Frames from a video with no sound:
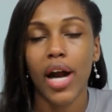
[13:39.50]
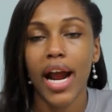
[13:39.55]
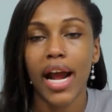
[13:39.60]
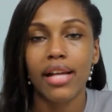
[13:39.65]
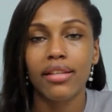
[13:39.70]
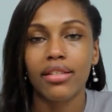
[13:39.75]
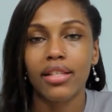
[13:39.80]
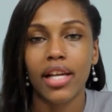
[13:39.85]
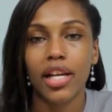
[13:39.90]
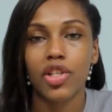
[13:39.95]

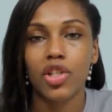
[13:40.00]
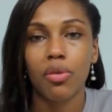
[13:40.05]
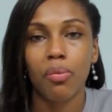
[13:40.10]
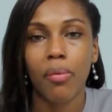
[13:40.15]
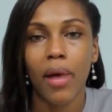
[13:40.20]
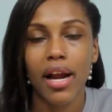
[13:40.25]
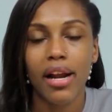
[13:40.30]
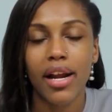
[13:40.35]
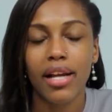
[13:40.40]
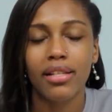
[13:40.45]
brands that
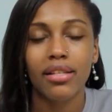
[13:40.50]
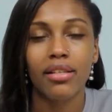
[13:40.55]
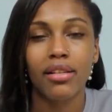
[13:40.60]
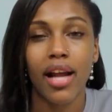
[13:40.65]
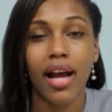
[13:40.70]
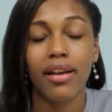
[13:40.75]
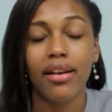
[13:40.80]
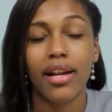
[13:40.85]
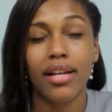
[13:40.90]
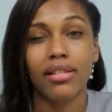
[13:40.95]
you might
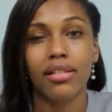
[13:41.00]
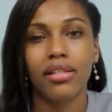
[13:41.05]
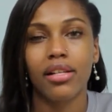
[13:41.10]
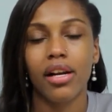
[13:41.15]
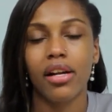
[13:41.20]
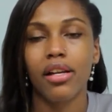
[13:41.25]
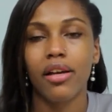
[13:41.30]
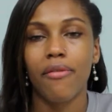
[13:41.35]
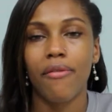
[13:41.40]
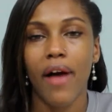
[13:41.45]
not
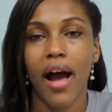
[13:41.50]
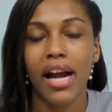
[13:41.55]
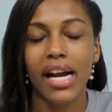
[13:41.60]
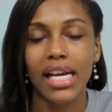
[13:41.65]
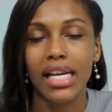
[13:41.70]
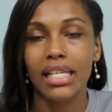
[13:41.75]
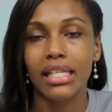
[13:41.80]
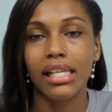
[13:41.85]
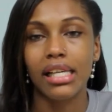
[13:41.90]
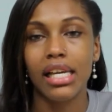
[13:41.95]
necessarily
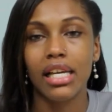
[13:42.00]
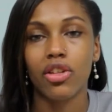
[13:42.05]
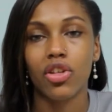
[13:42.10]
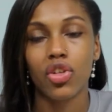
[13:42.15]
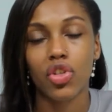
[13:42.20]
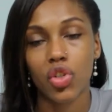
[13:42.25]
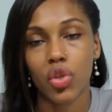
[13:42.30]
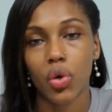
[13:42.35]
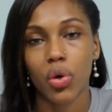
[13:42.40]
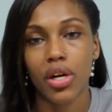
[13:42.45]
find easily in
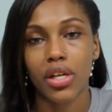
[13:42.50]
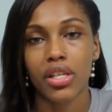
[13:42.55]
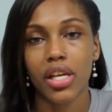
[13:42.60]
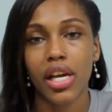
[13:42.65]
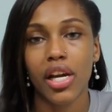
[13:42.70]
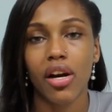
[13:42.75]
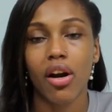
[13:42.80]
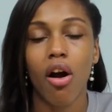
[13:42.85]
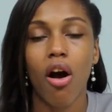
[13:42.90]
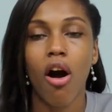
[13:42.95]
the
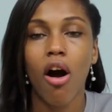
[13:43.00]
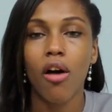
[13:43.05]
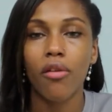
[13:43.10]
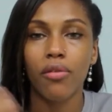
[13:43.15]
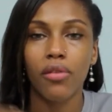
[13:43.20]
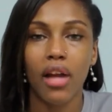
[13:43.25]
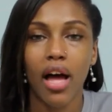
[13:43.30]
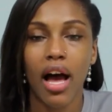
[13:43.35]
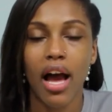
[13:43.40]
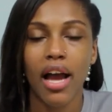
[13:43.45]
stores here
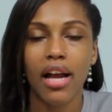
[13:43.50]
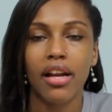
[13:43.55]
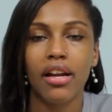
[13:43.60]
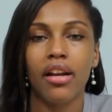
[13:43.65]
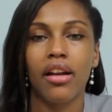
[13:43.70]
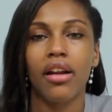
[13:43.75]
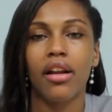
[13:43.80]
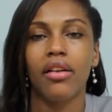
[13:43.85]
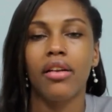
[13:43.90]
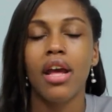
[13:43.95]

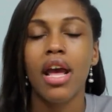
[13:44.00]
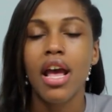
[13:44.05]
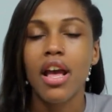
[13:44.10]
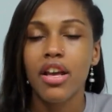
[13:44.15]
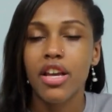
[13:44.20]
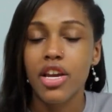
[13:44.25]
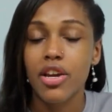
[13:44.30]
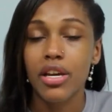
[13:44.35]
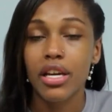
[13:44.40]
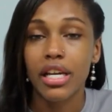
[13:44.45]
offline, and then
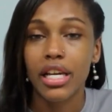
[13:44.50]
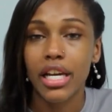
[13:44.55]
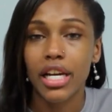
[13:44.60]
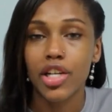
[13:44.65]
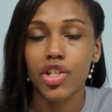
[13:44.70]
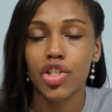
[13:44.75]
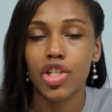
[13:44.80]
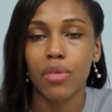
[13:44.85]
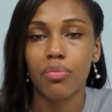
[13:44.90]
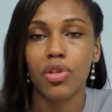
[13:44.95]
you can
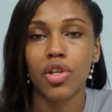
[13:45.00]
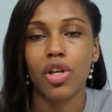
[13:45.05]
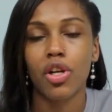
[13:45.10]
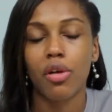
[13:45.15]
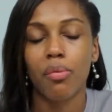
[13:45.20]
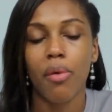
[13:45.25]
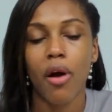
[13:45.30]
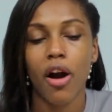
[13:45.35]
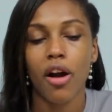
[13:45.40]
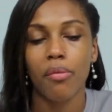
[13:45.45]
get it shipped to
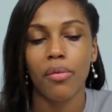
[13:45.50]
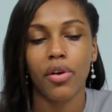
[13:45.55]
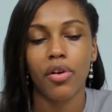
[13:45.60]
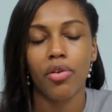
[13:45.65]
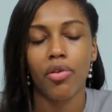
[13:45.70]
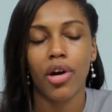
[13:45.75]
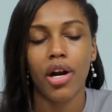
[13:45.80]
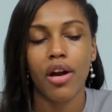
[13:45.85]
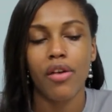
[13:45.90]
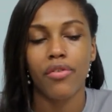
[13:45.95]
your
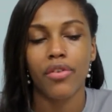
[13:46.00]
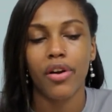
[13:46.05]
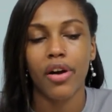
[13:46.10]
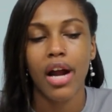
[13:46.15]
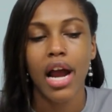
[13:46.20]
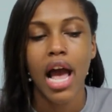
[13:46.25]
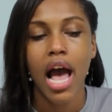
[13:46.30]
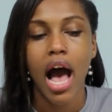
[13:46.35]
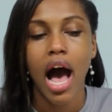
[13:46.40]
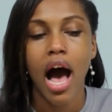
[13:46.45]
apartment or
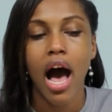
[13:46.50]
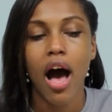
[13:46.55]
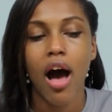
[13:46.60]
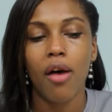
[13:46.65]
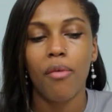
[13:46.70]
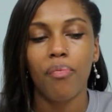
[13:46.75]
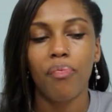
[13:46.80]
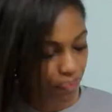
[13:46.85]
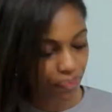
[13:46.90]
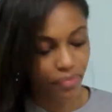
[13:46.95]
wherever.
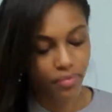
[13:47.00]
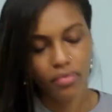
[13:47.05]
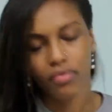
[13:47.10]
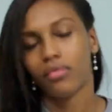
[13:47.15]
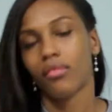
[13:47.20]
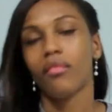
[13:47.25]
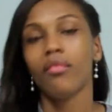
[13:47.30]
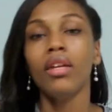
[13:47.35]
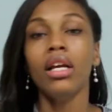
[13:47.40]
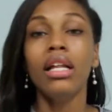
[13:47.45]

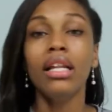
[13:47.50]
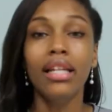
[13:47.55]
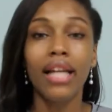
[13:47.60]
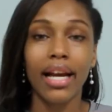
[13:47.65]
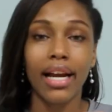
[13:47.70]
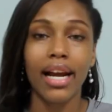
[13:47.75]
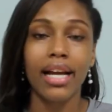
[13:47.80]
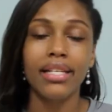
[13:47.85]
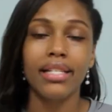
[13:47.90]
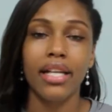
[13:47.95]

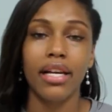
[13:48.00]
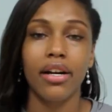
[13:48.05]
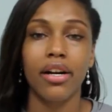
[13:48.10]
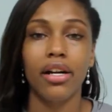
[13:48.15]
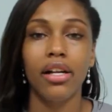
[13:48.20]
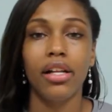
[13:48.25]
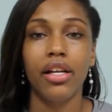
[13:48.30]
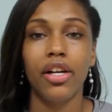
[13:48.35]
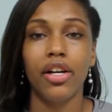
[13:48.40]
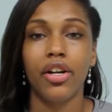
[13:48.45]
Like I said
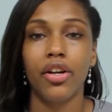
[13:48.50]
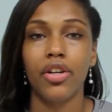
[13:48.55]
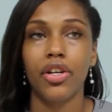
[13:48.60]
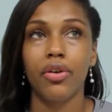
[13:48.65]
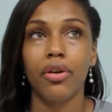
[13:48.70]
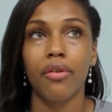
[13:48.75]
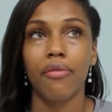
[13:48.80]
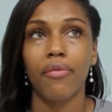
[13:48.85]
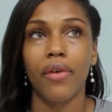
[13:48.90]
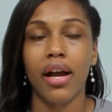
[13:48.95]
earlier,
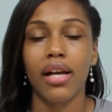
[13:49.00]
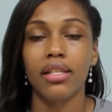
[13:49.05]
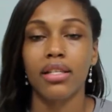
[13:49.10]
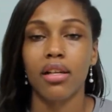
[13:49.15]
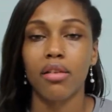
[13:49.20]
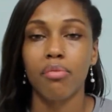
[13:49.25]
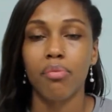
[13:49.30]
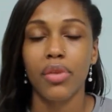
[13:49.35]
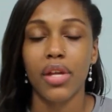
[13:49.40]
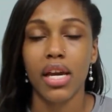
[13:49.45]
you can find
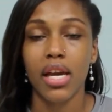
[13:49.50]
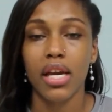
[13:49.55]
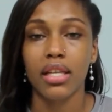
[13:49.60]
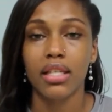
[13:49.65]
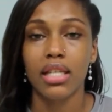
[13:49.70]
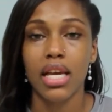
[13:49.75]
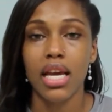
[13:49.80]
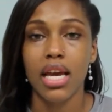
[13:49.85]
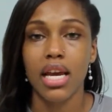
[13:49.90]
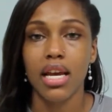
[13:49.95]
some
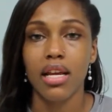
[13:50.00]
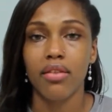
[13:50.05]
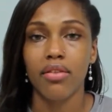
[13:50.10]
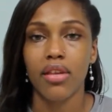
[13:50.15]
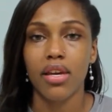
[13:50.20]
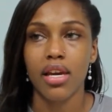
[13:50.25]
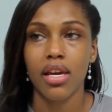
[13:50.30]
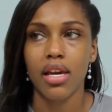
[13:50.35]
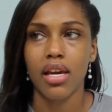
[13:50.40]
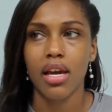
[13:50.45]
things
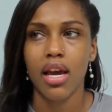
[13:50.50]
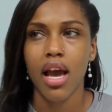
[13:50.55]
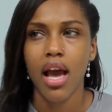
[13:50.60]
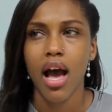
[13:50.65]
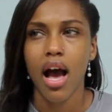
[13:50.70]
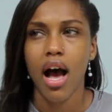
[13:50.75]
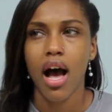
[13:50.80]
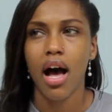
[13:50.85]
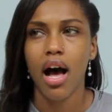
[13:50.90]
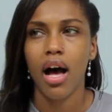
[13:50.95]
in the
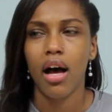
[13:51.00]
